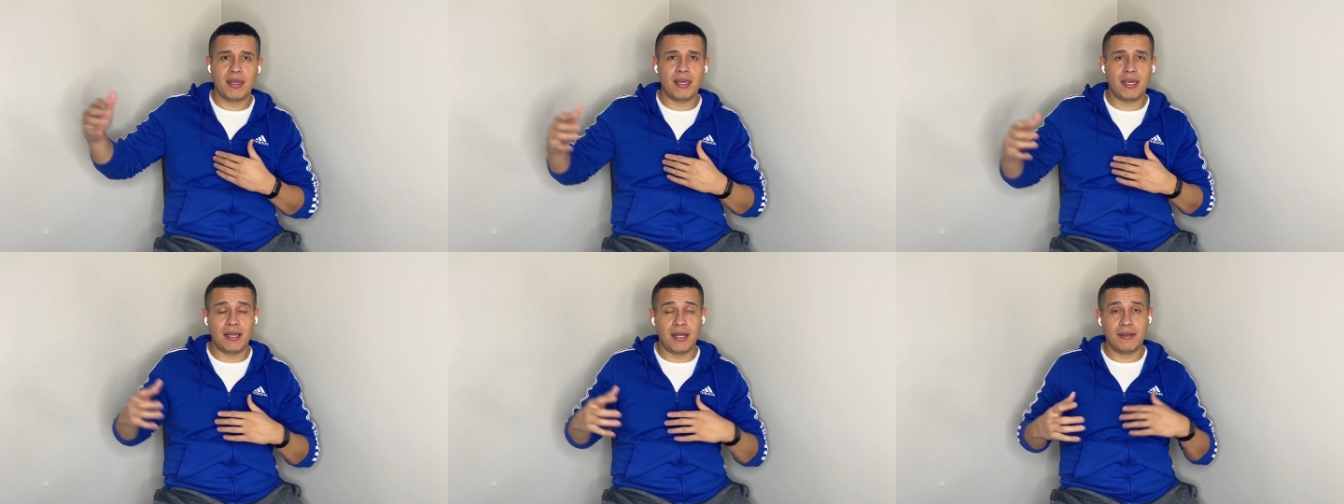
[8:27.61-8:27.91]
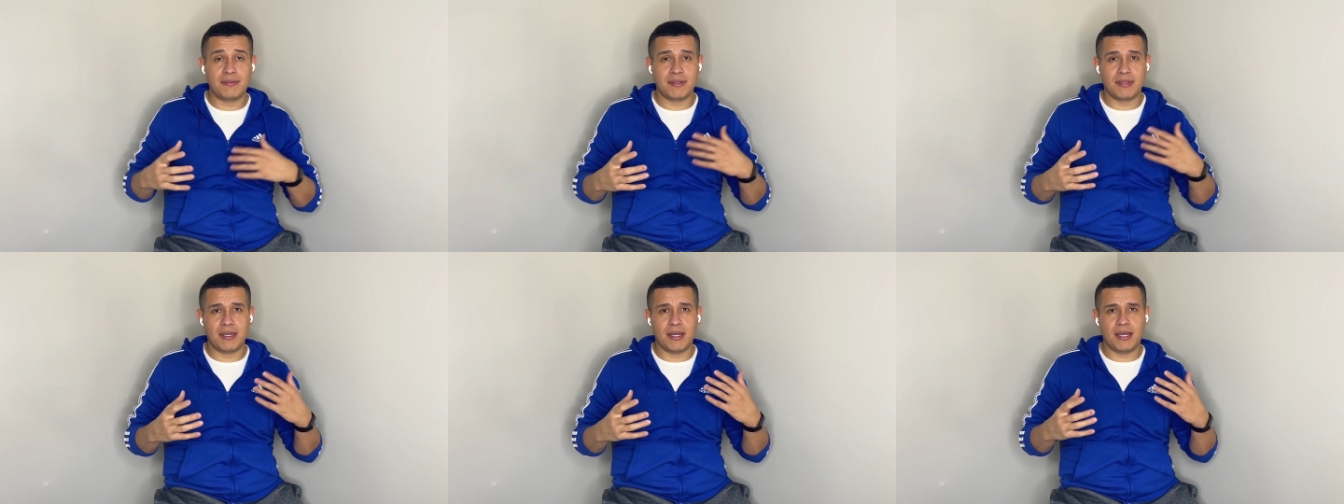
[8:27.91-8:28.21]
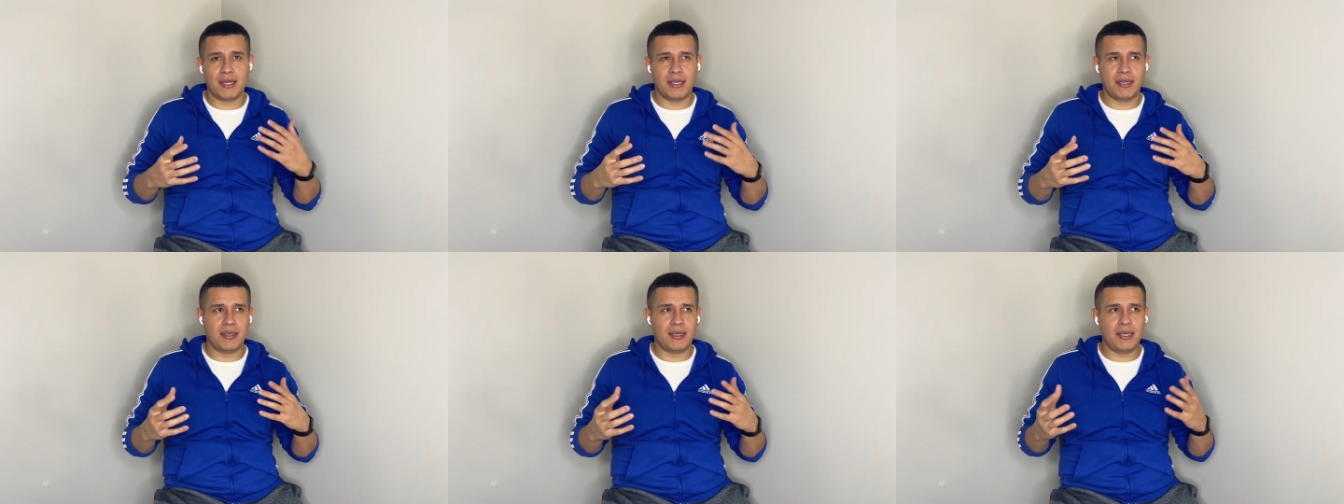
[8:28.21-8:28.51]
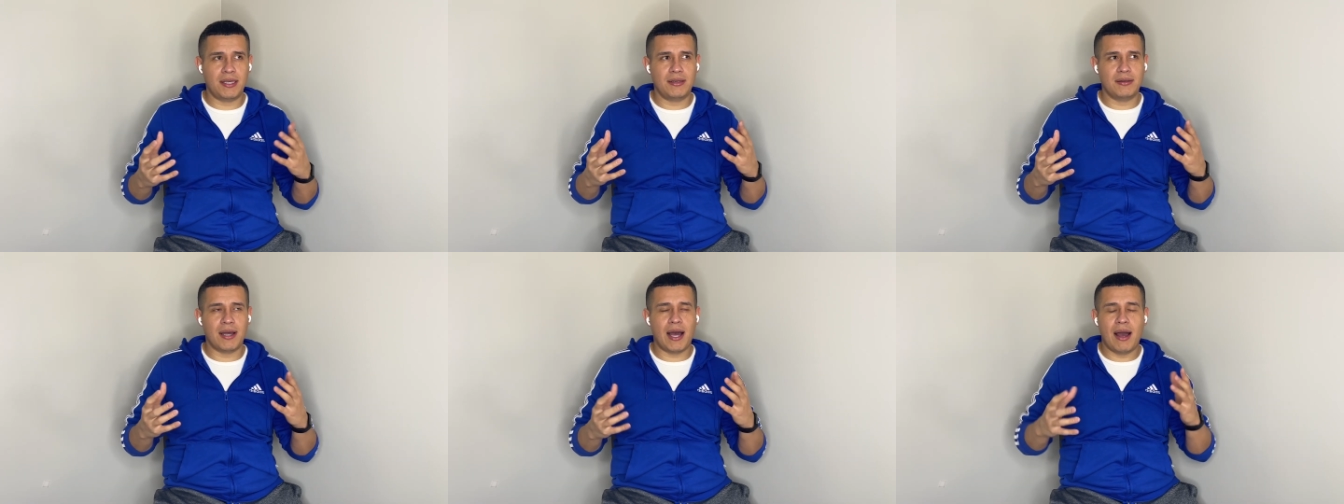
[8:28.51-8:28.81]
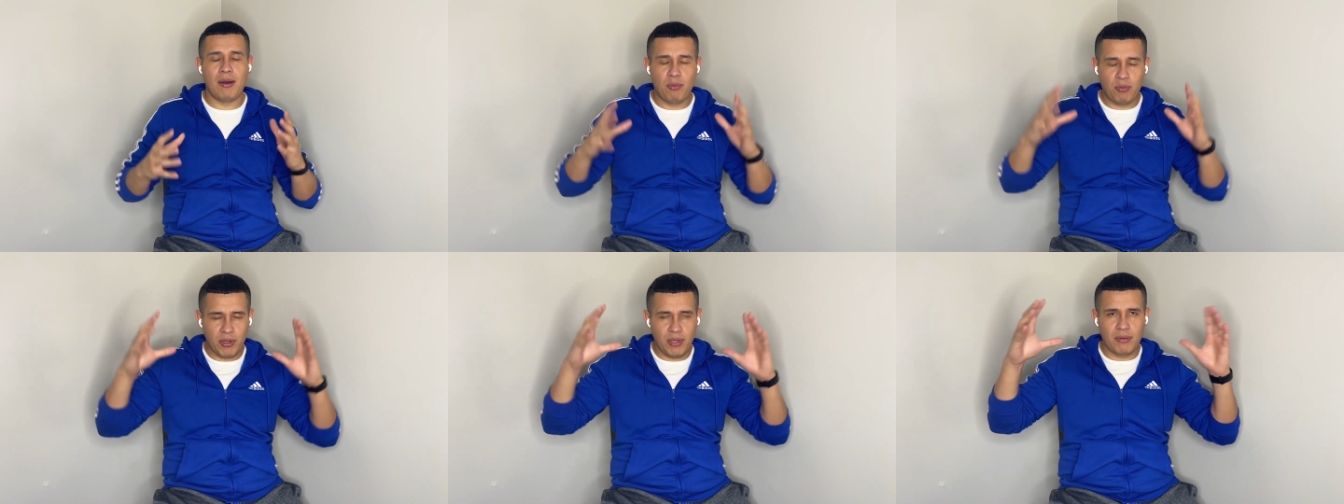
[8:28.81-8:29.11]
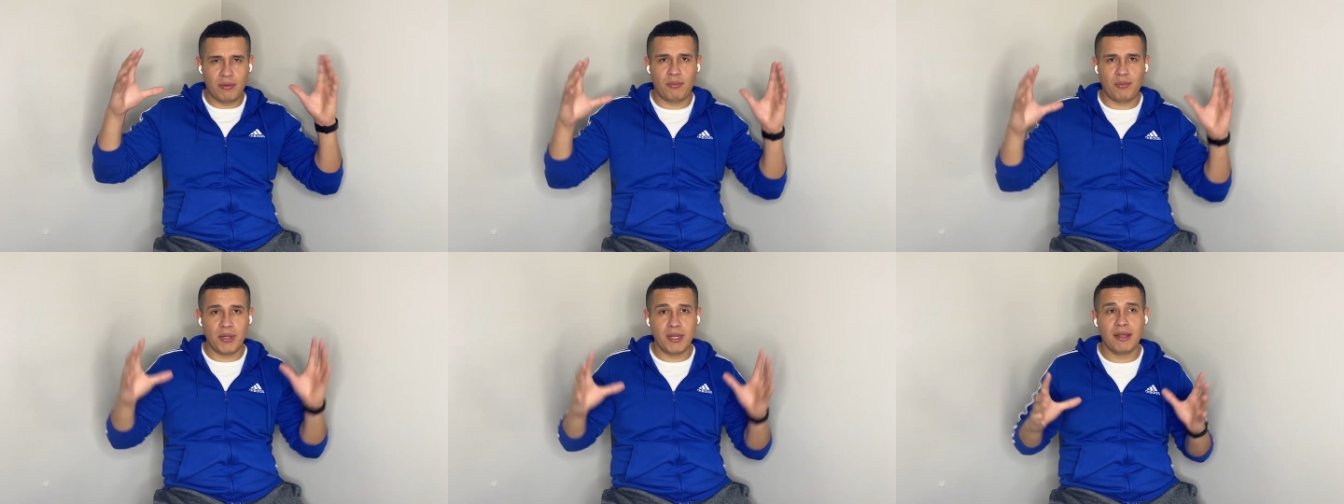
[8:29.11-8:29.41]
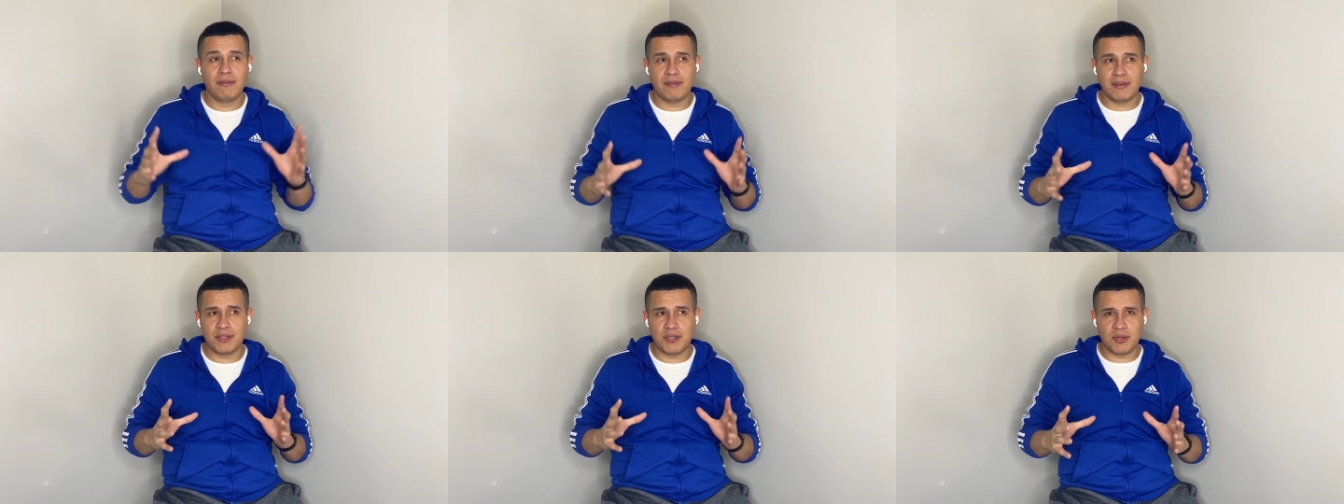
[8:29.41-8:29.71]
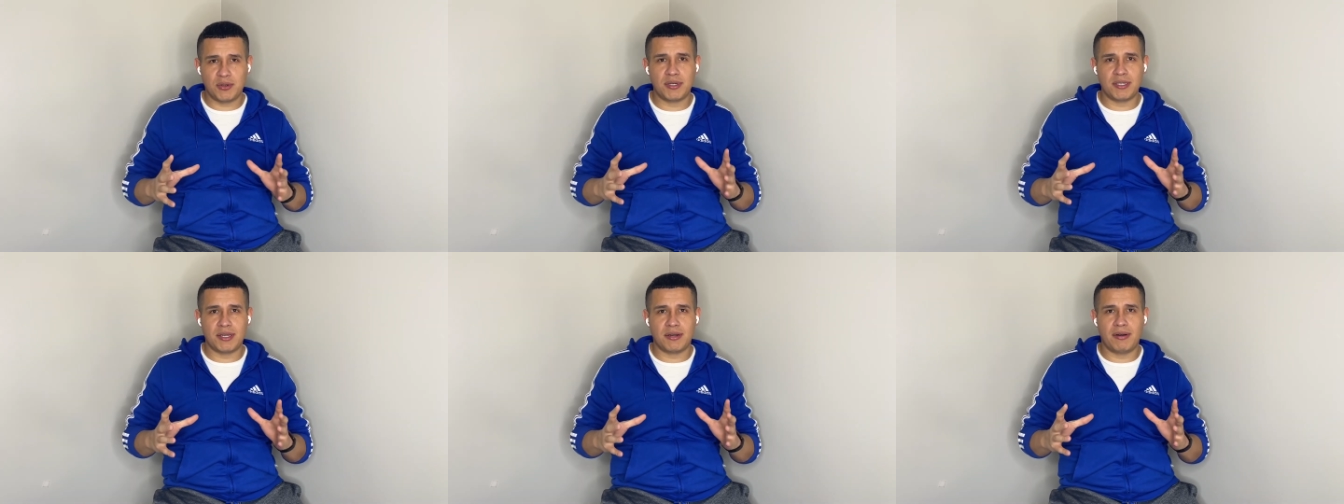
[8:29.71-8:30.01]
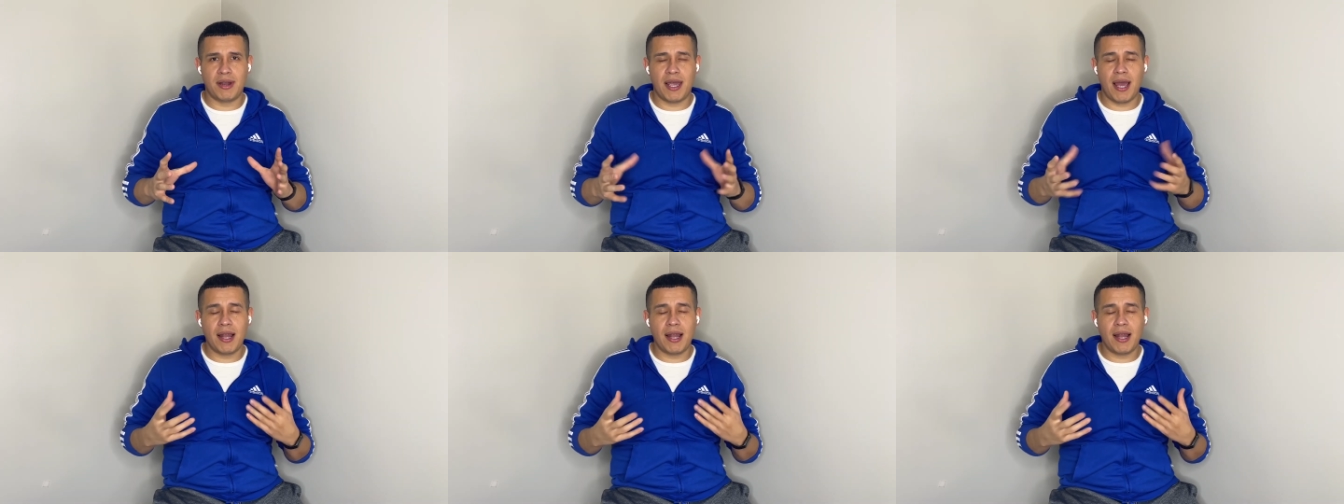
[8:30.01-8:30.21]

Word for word: He lives in he we we live in Georgia, right?